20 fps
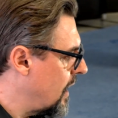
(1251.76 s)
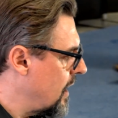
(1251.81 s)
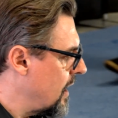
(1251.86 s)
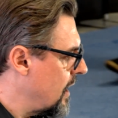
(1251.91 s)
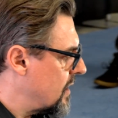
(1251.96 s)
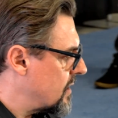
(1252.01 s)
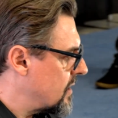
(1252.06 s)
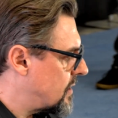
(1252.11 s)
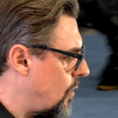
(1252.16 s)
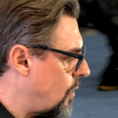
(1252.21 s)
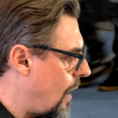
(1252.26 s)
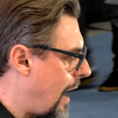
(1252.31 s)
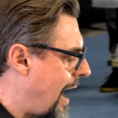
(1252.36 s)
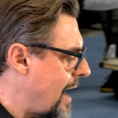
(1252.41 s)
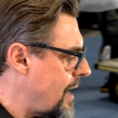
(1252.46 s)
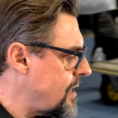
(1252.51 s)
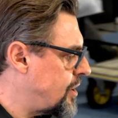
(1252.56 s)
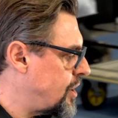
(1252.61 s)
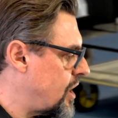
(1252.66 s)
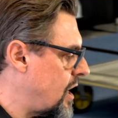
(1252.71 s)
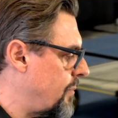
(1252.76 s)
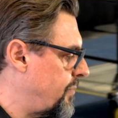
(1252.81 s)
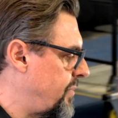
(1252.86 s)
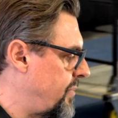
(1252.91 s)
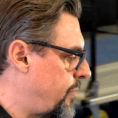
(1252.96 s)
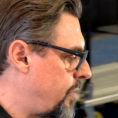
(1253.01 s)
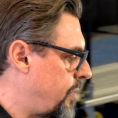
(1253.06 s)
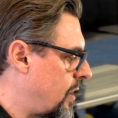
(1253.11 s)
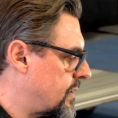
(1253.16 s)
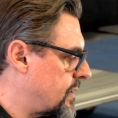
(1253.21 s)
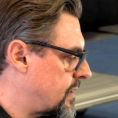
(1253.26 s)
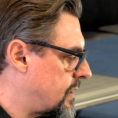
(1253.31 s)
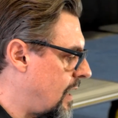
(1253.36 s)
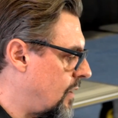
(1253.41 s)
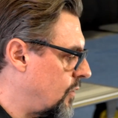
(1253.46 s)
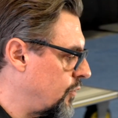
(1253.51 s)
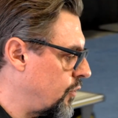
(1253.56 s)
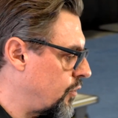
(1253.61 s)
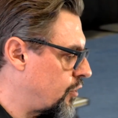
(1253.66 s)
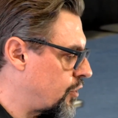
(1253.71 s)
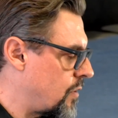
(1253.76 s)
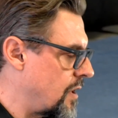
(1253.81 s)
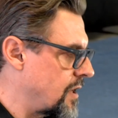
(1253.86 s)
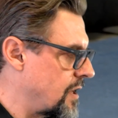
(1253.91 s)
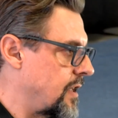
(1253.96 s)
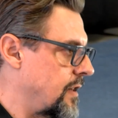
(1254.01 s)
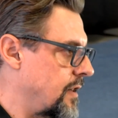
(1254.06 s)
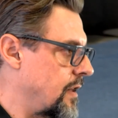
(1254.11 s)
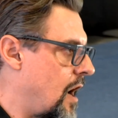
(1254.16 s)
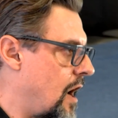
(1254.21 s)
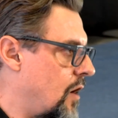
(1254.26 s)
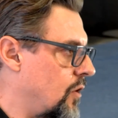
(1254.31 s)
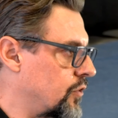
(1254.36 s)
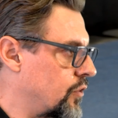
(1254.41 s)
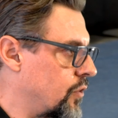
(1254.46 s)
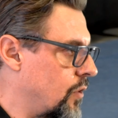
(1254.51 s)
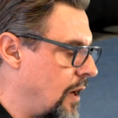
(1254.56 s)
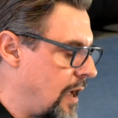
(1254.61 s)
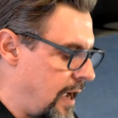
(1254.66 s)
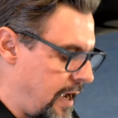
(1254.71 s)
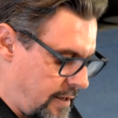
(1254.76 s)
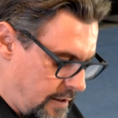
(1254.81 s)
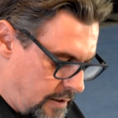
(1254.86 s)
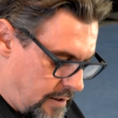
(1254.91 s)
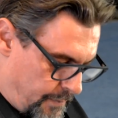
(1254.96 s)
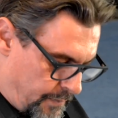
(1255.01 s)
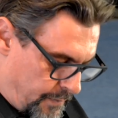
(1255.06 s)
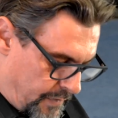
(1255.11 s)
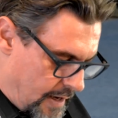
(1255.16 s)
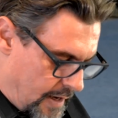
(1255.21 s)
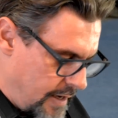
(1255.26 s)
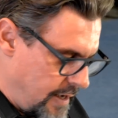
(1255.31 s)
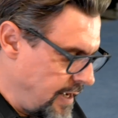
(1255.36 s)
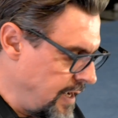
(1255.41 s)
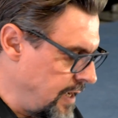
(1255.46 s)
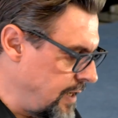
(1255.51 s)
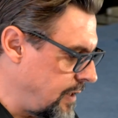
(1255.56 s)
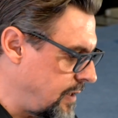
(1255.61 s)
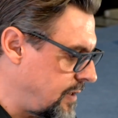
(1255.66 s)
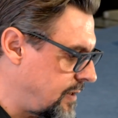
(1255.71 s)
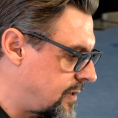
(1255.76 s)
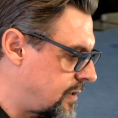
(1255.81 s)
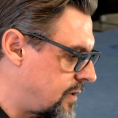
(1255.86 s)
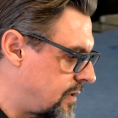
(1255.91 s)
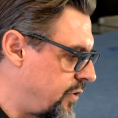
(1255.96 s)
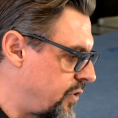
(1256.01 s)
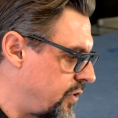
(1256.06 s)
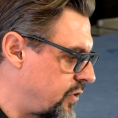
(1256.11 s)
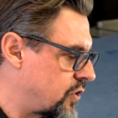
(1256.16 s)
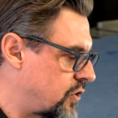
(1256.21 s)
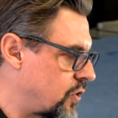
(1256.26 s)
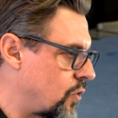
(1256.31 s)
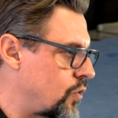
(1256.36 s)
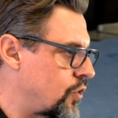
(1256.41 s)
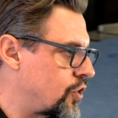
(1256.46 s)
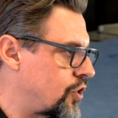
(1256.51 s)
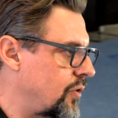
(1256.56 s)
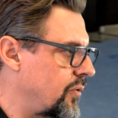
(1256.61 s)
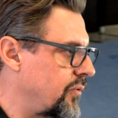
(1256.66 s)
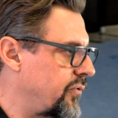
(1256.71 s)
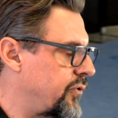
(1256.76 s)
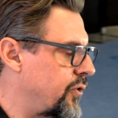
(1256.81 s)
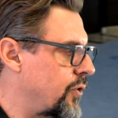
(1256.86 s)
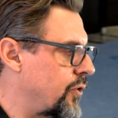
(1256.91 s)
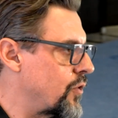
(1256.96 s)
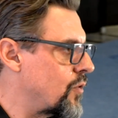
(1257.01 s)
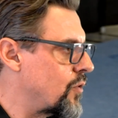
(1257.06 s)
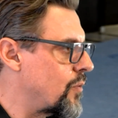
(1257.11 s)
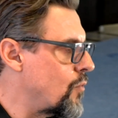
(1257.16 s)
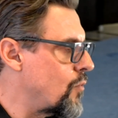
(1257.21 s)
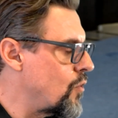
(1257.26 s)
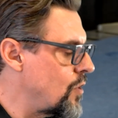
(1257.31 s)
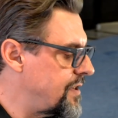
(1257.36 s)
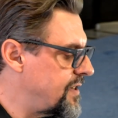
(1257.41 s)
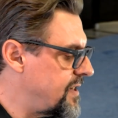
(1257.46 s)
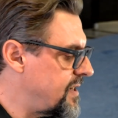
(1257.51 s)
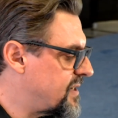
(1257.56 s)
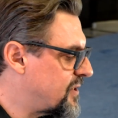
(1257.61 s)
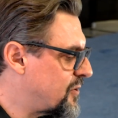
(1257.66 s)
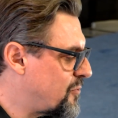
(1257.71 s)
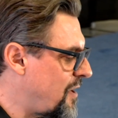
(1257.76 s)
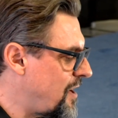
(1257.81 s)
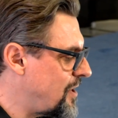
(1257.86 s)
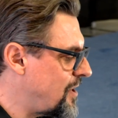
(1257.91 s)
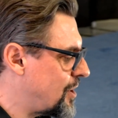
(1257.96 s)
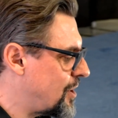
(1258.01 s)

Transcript: So IGMP plus AutoTrunk and AutoLag is the solution for your multi-switch